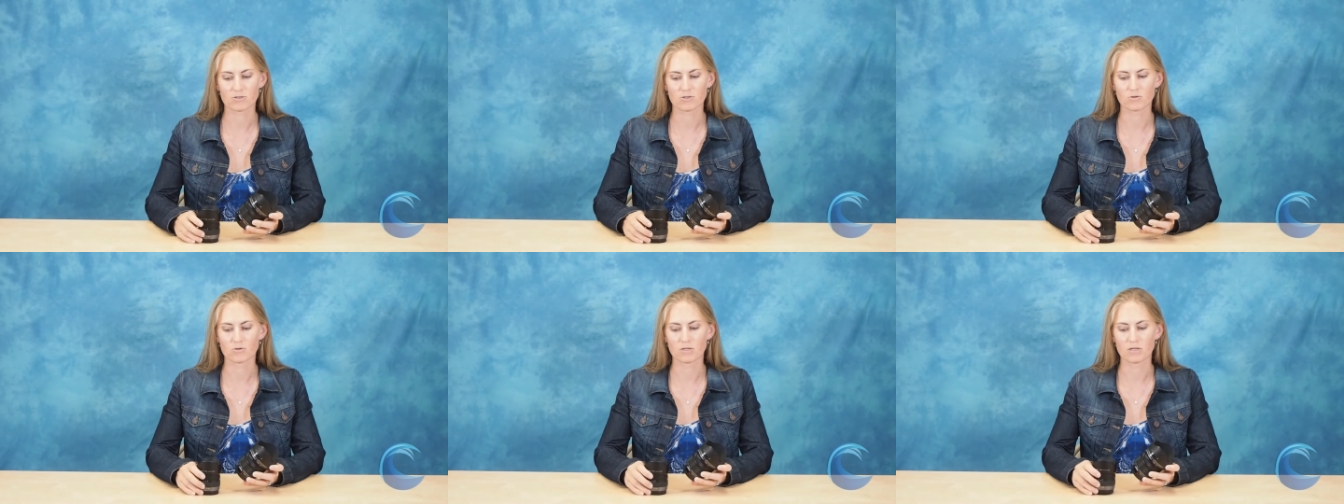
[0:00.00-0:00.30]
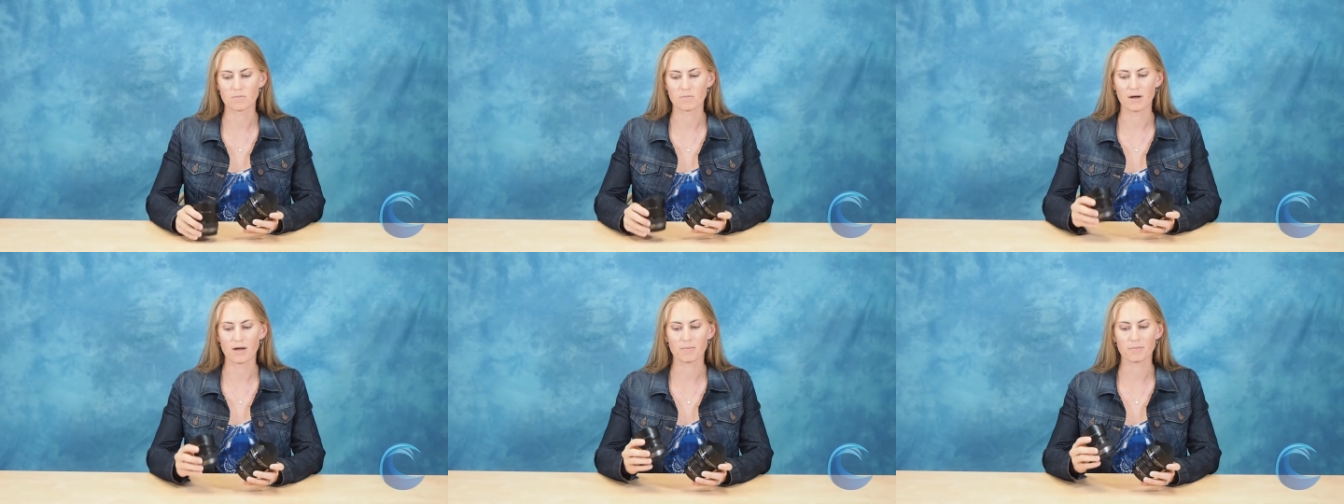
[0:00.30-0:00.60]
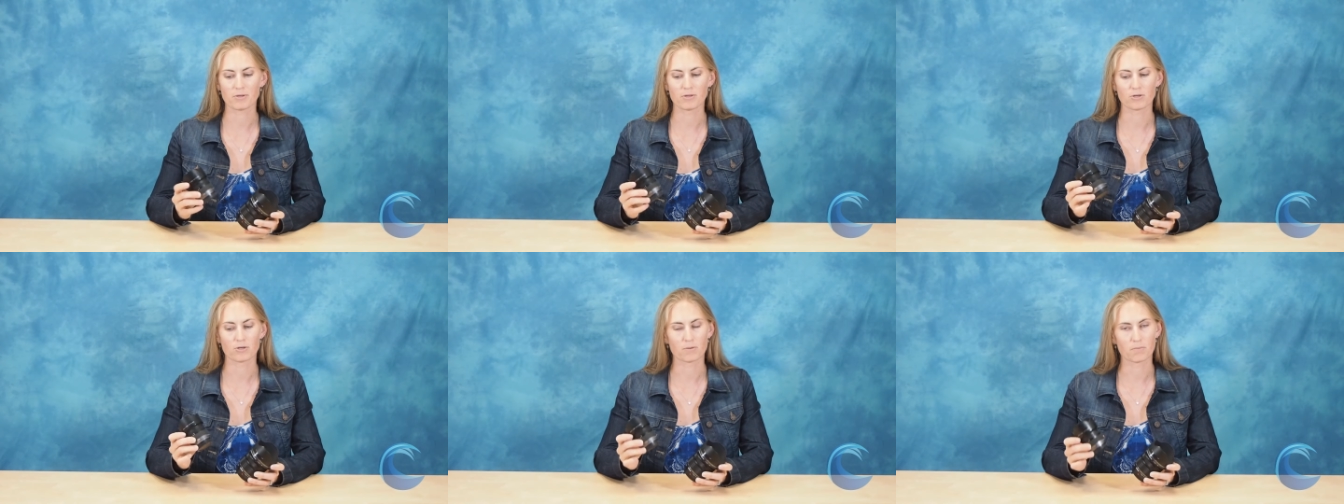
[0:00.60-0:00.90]
to the
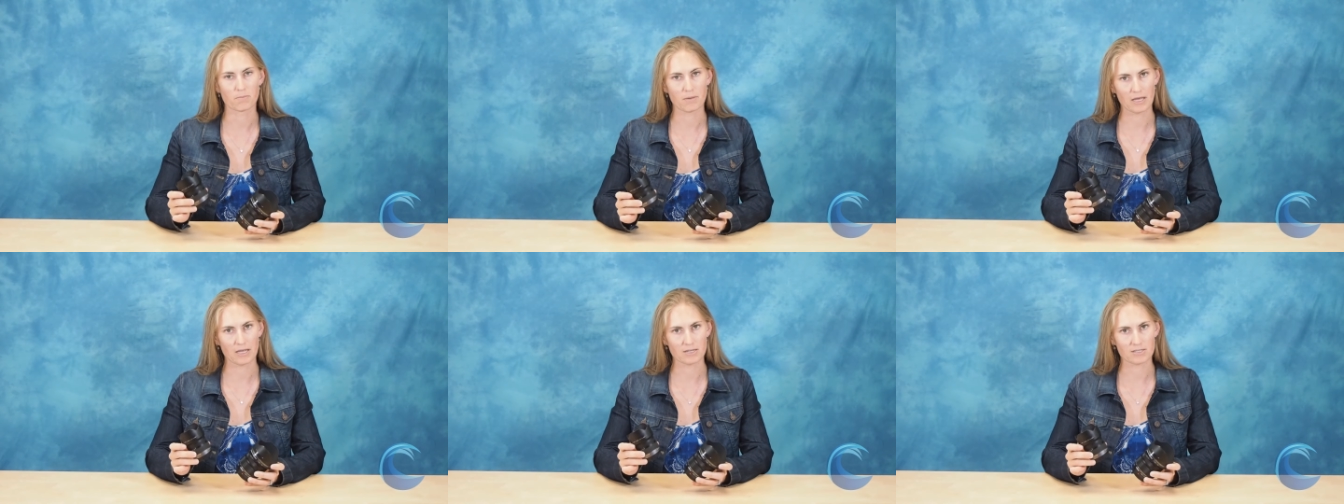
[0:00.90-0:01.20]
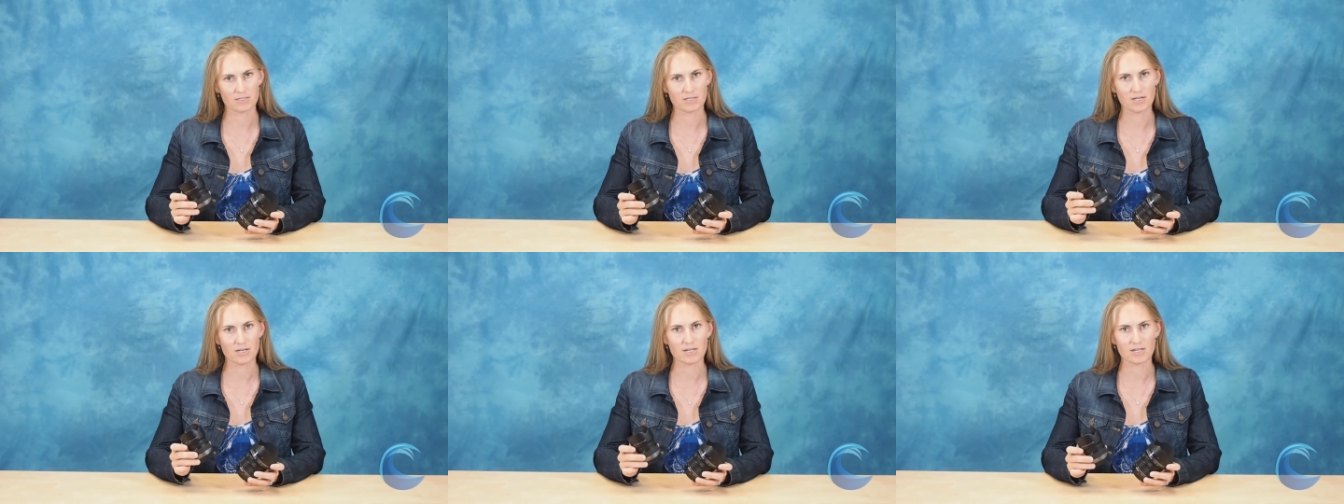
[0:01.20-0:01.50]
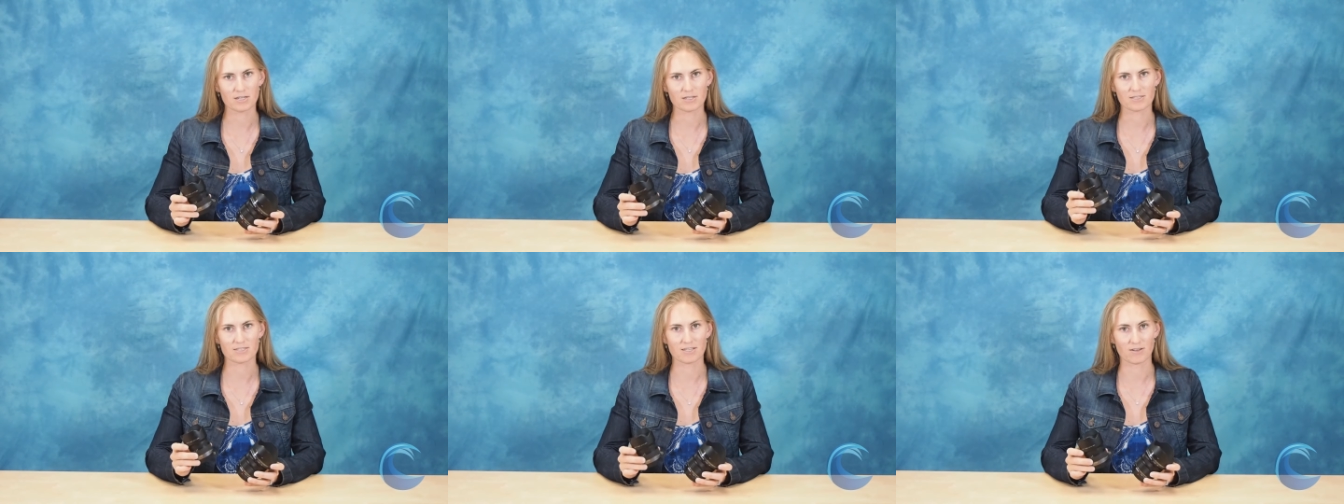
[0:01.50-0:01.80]
popular
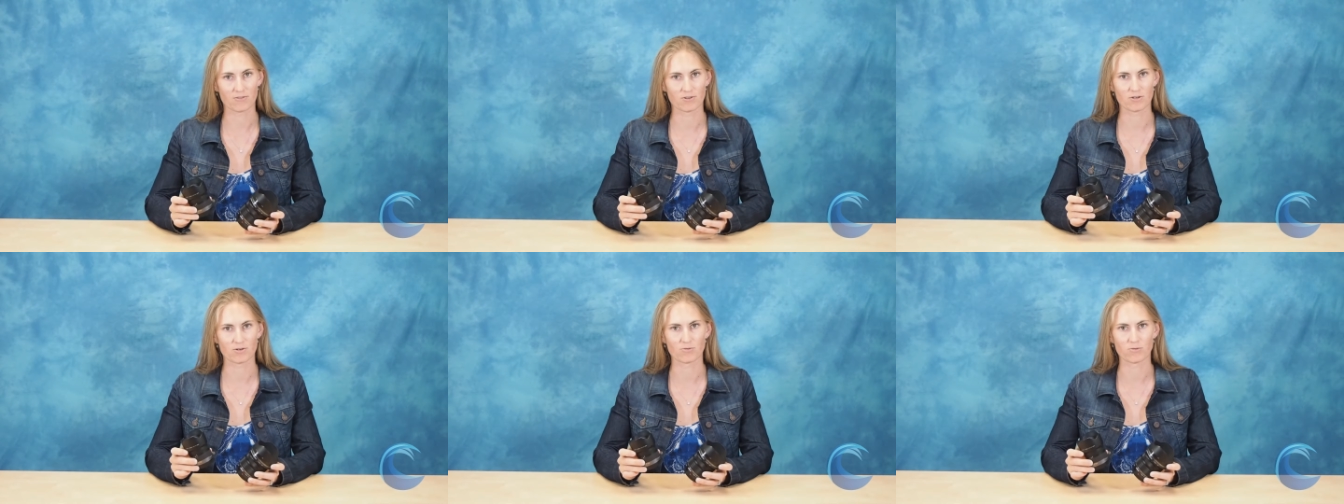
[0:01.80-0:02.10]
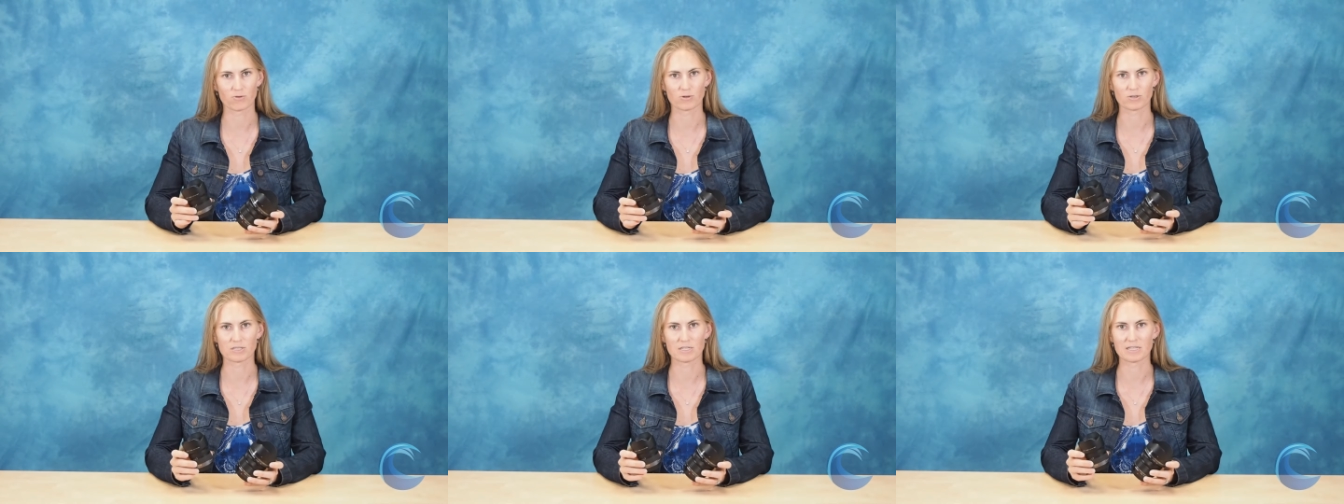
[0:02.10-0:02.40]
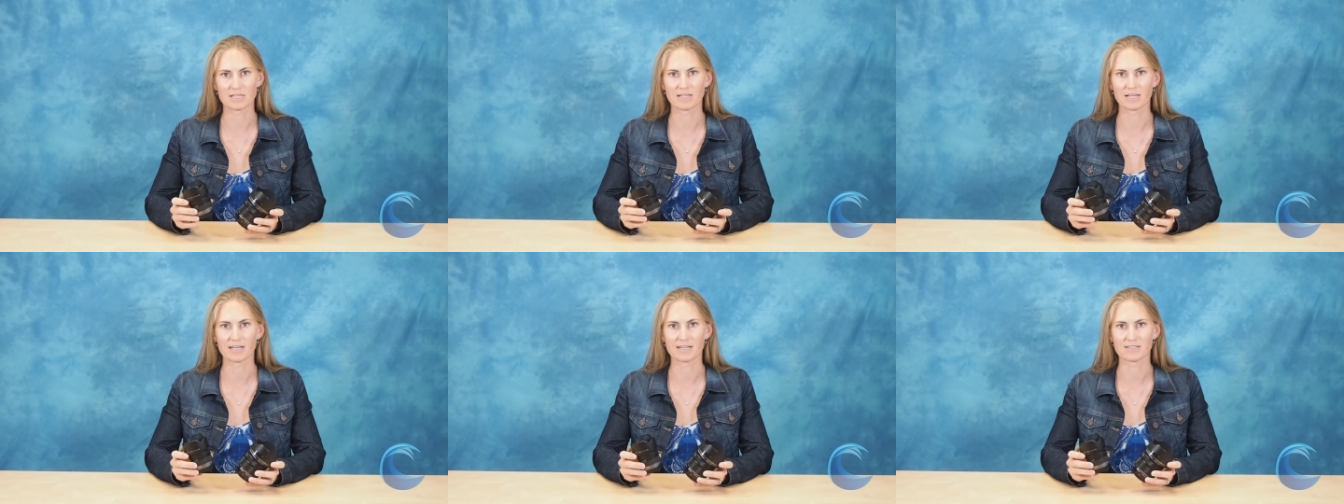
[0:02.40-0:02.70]
Panasonic 7 to
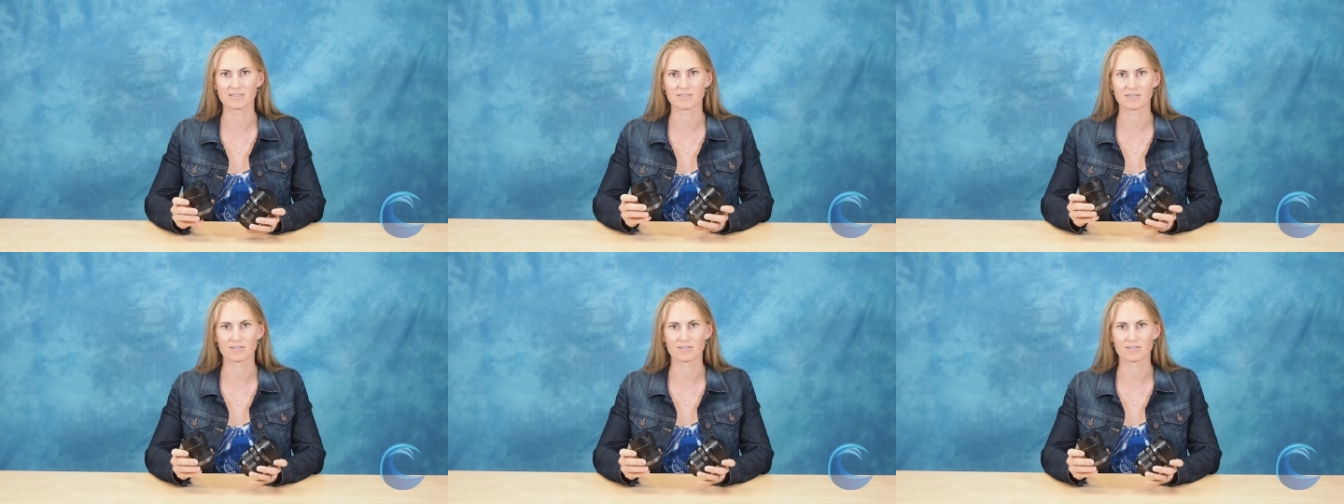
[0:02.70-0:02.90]
14 lens,